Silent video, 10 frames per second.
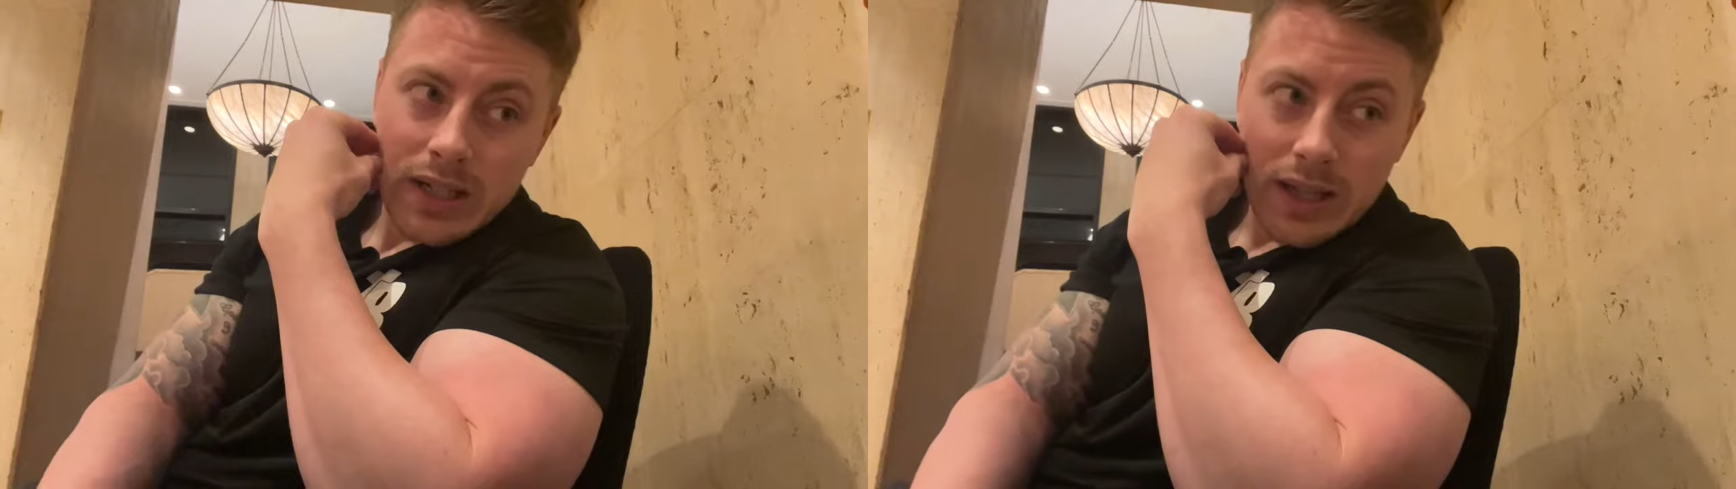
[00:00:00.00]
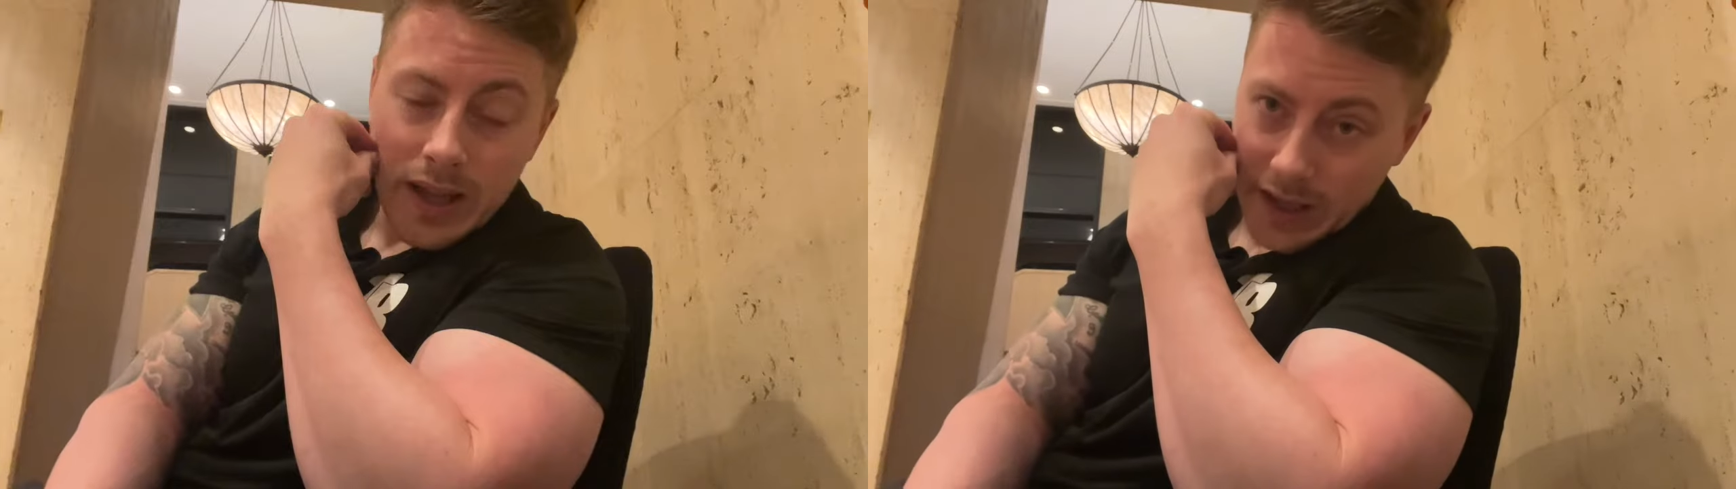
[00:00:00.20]

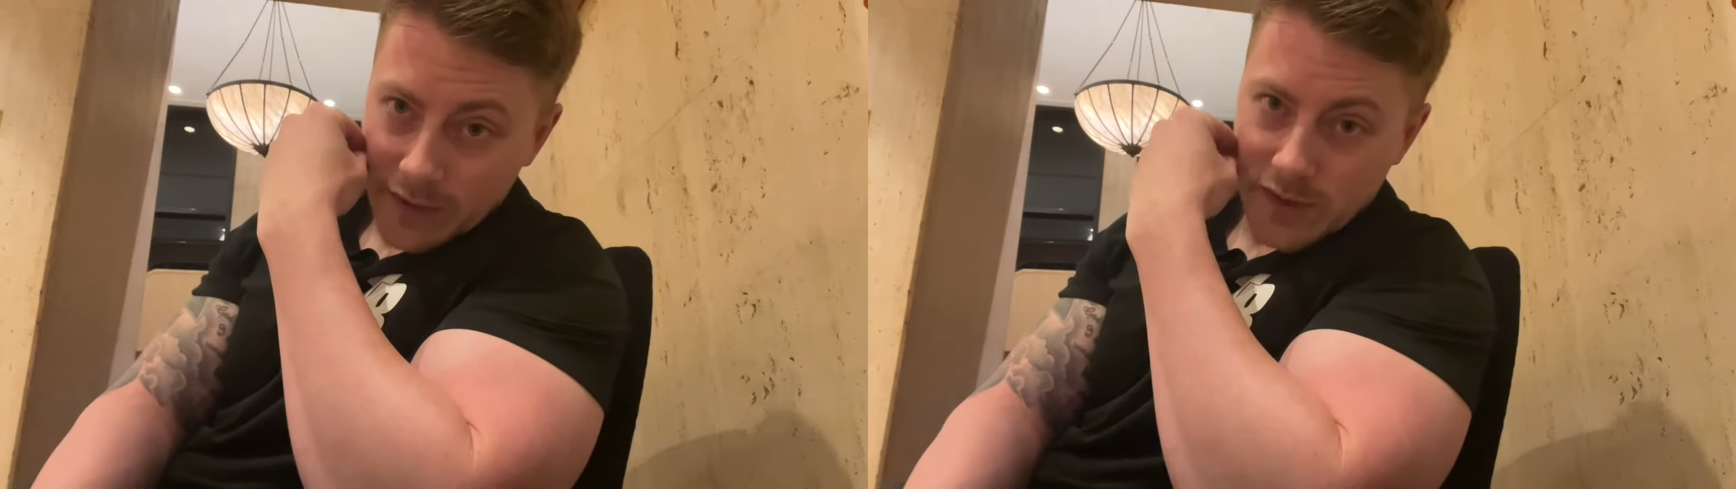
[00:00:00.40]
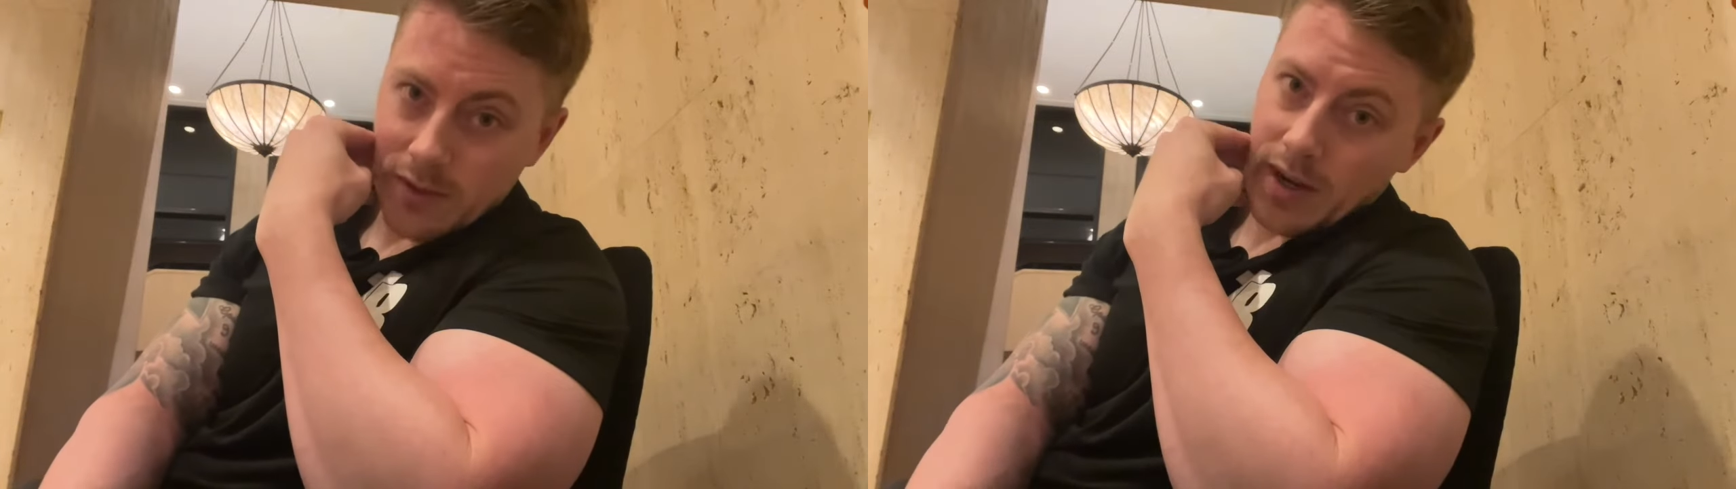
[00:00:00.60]
that
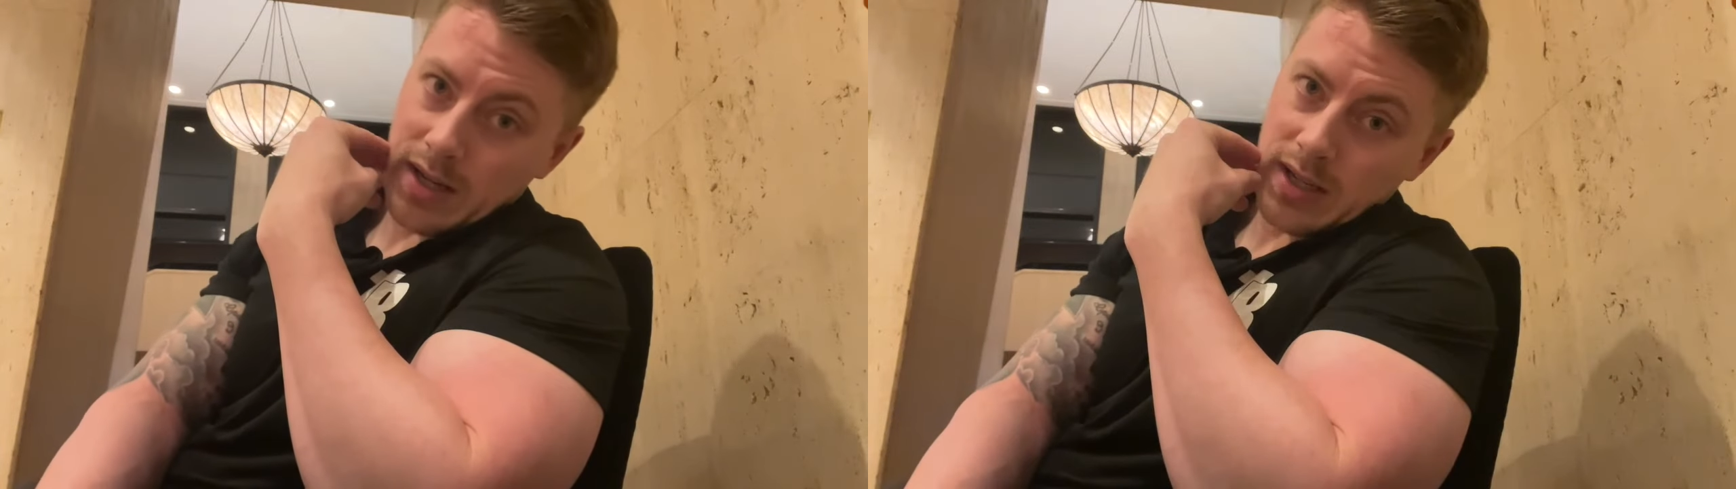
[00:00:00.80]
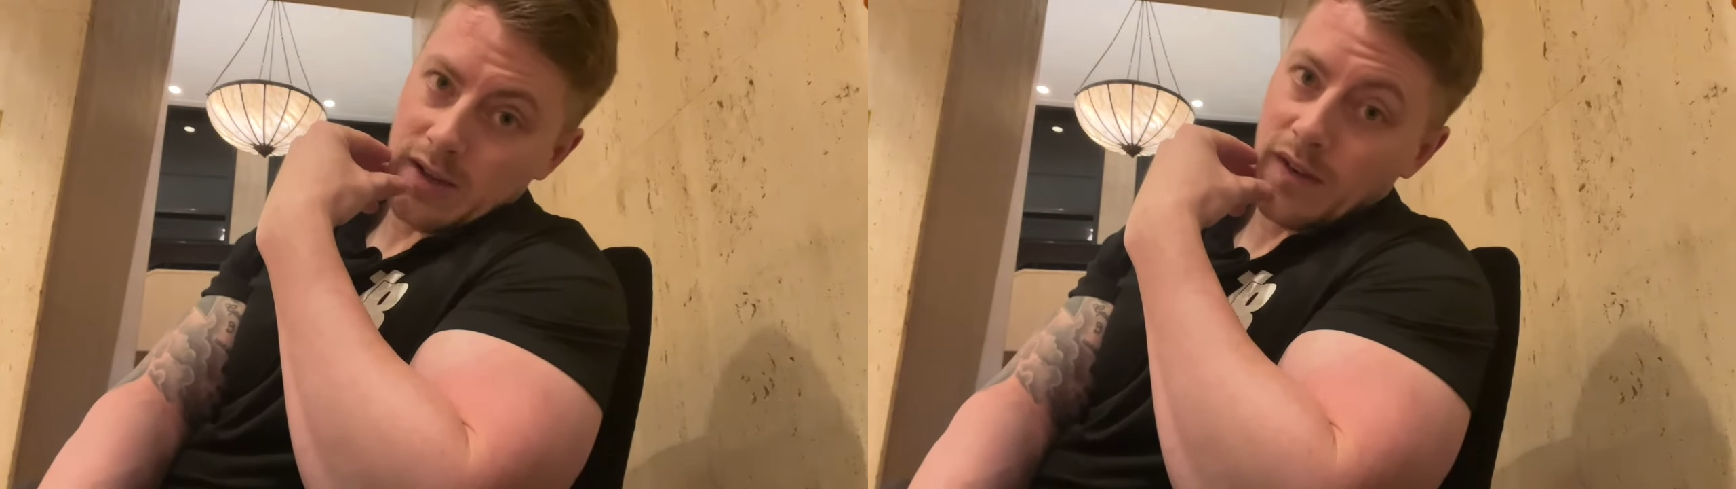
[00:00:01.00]
gives you an
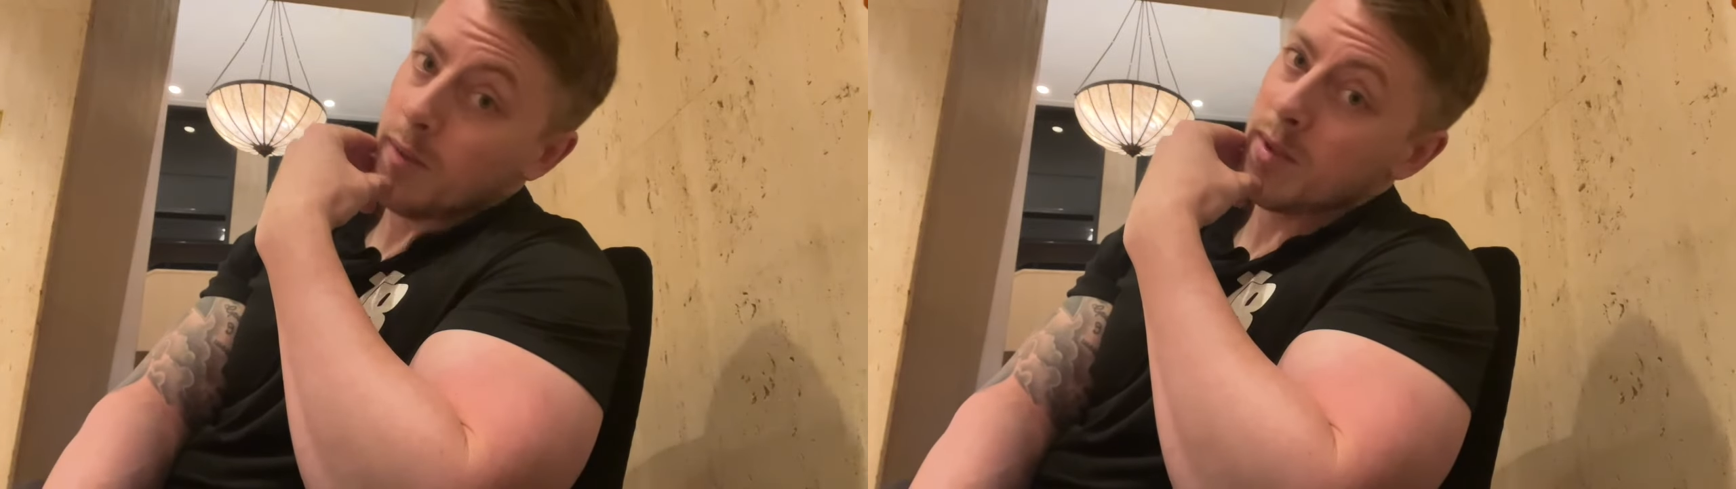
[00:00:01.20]
idea of how